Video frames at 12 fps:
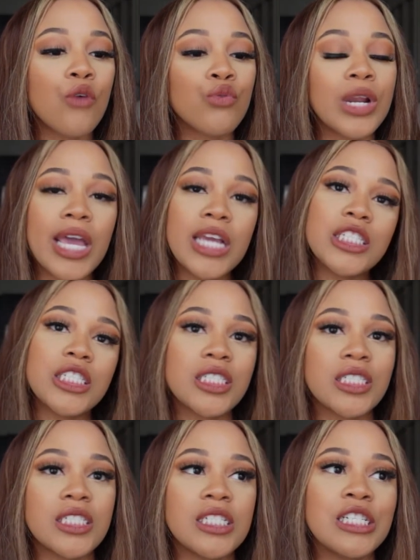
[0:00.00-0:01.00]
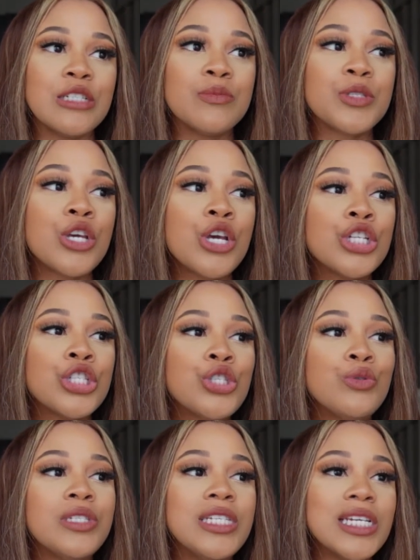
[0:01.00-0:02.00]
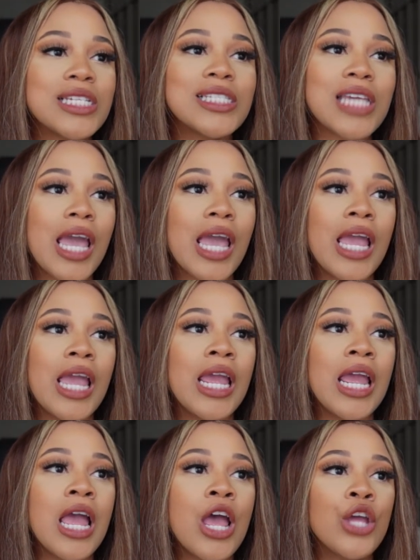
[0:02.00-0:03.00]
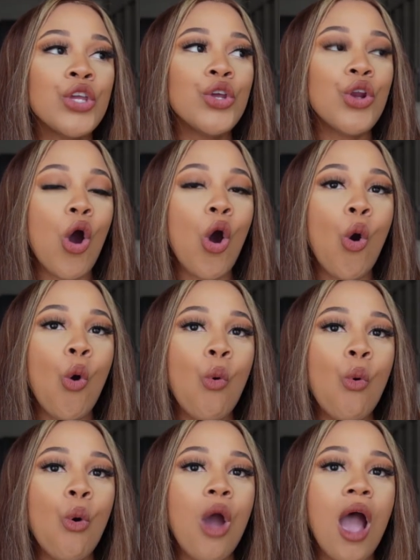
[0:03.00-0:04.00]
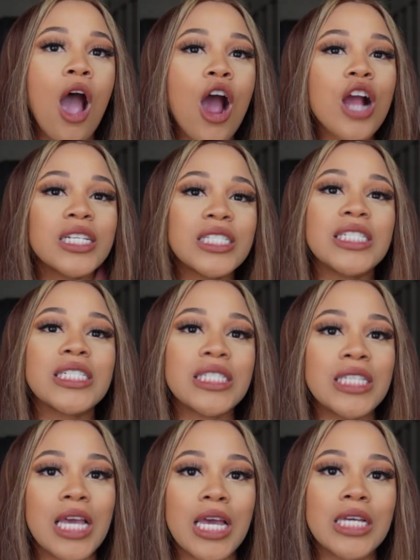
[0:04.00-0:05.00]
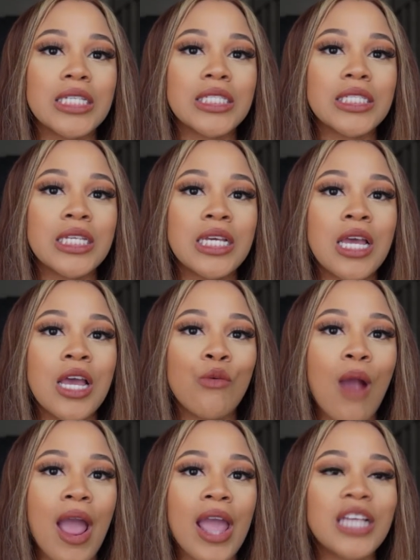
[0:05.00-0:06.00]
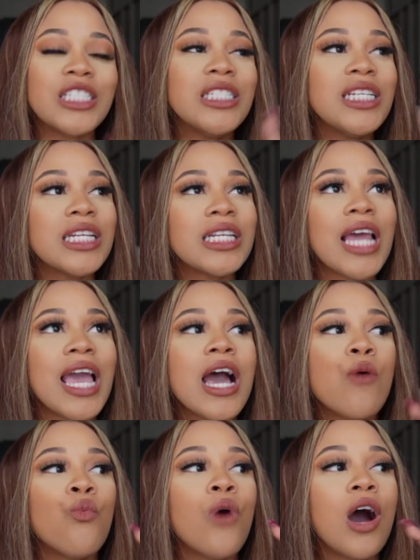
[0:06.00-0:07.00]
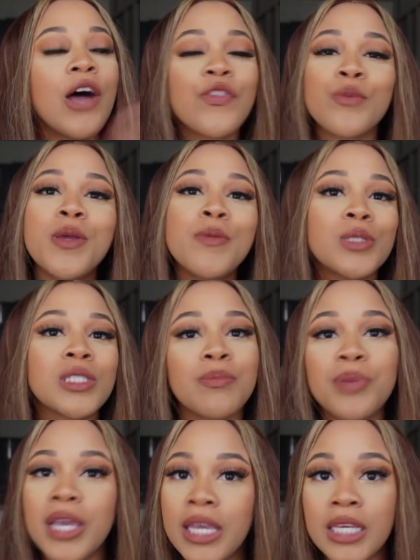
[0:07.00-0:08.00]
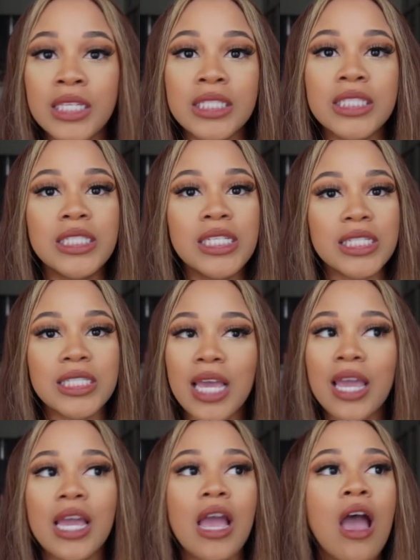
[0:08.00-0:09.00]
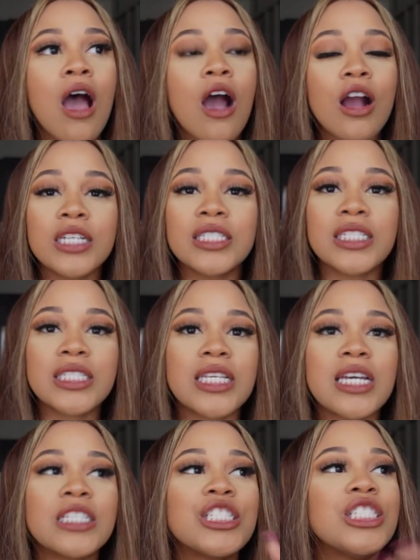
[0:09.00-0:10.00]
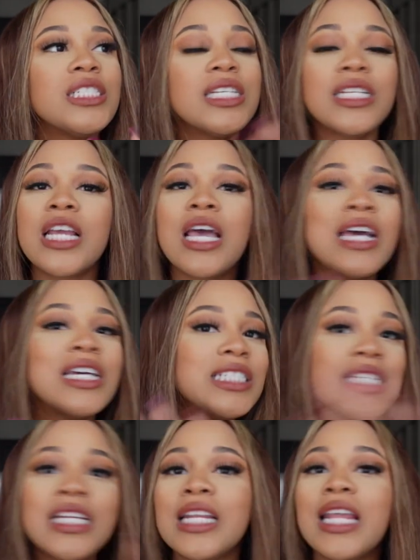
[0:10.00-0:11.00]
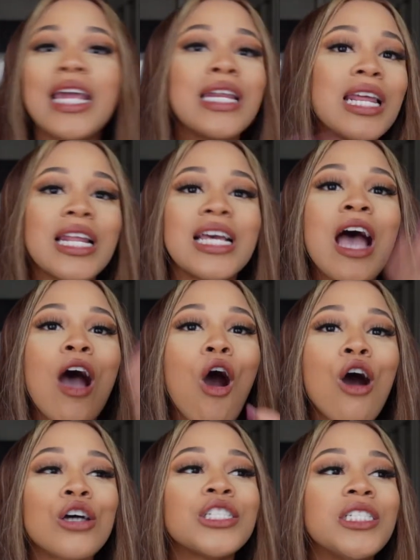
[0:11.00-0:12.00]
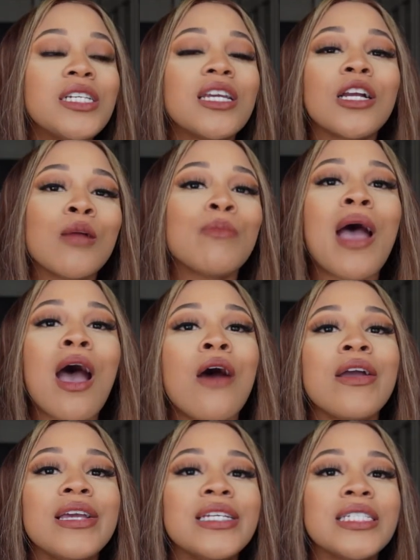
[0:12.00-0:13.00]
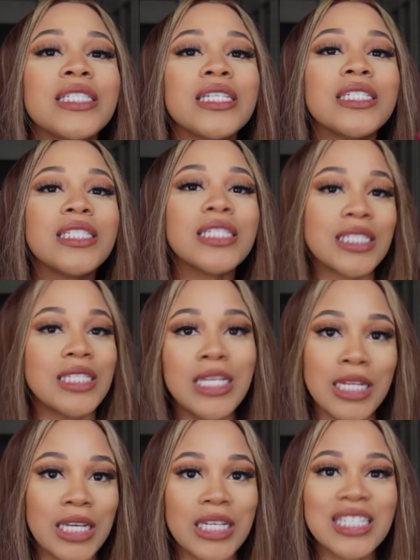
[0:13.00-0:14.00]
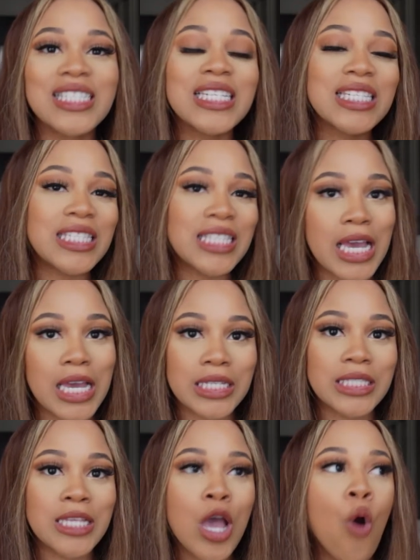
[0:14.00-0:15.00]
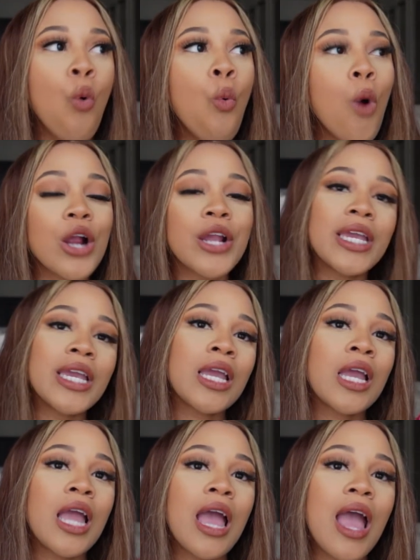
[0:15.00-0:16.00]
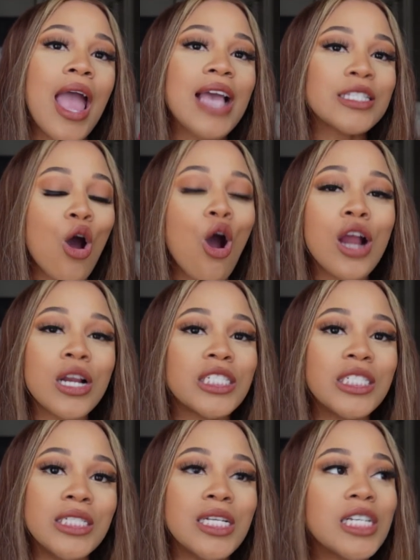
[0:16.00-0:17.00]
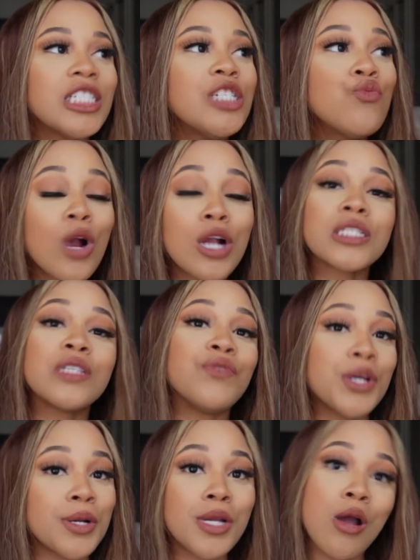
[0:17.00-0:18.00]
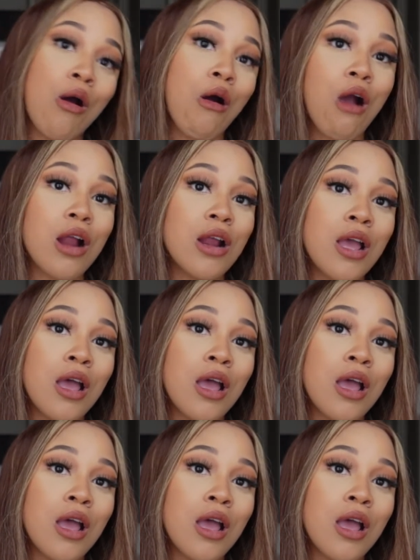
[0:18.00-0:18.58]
relationships to dictate, you know, her success, right? She didn't let other people's opinions dictate her success. She didn't let none of that. All she cared about is succeeding, success, working as hard as she does. She works very hard.